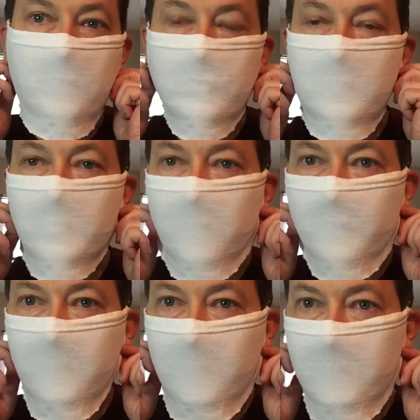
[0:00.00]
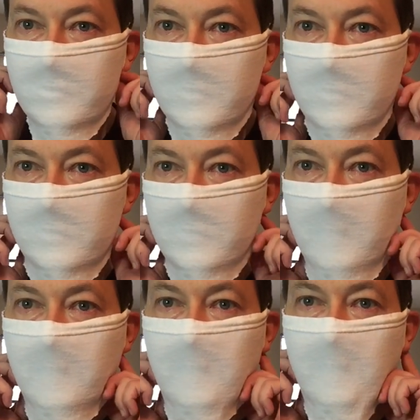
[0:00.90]
trim off the edges.
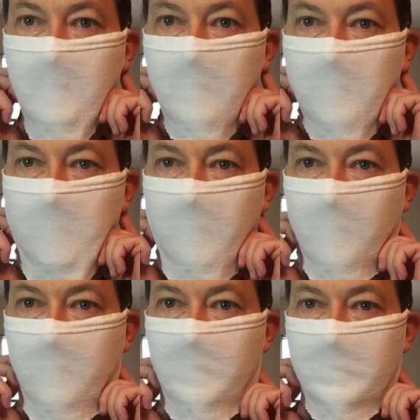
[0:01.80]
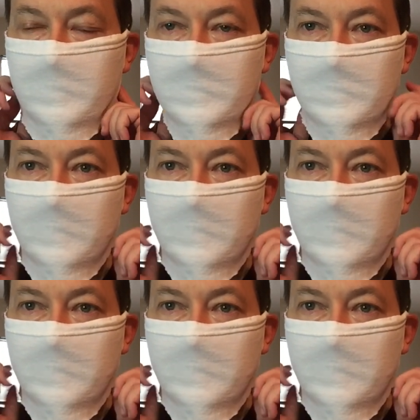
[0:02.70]
My thought is,